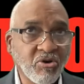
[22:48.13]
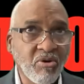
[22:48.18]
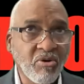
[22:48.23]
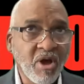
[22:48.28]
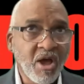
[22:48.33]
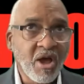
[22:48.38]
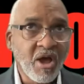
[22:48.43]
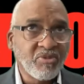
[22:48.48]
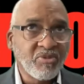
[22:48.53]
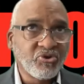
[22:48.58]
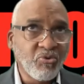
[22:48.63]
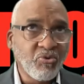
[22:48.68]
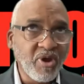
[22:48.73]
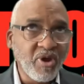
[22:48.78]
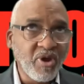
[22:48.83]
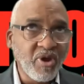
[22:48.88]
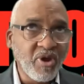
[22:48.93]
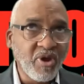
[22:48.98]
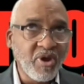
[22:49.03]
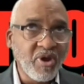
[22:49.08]
So
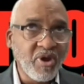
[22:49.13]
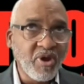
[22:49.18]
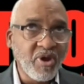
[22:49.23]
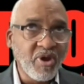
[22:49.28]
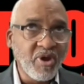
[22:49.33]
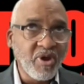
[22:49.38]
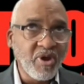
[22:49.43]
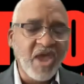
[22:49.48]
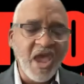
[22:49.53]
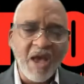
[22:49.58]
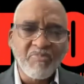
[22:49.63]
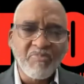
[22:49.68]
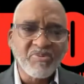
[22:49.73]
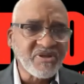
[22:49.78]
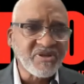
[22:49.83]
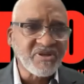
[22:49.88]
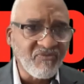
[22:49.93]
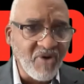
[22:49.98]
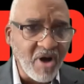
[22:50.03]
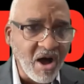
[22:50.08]
between
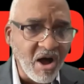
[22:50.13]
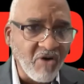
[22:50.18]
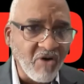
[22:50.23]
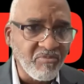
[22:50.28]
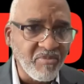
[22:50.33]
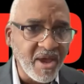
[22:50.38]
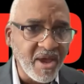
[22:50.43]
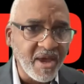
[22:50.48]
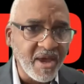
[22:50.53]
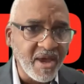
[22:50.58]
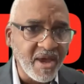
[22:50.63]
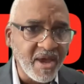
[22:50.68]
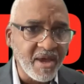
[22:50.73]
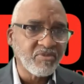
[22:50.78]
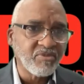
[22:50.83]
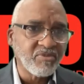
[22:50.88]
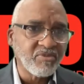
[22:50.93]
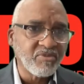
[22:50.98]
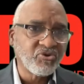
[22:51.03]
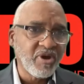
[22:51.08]
campus
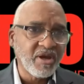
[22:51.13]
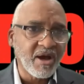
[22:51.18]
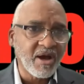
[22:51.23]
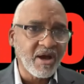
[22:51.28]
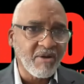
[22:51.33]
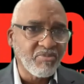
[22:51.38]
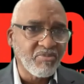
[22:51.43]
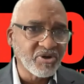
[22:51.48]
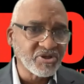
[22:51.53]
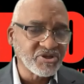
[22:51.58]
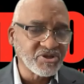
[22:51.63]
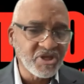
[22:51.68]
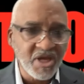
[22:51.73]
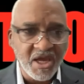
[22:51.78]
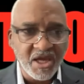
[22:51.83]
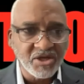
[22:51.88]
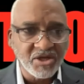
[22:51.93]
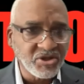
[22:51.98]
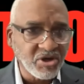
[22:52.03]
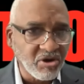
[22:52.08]
involvement, between
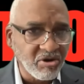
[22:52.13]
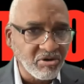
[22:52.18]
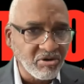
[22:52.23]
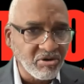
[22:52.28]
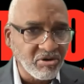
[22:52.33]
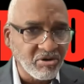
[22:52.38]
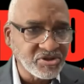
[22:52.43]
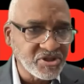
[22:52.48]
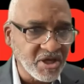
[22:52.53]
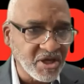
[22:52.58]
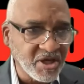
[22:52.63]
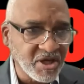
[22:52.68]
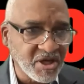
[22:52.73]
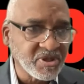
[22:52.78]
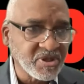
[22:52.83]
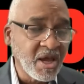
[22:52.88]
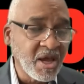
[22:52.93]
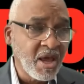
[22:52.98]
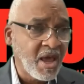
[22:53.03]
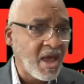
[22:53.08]
pushing
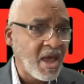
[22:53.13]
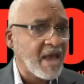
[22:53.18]
internships,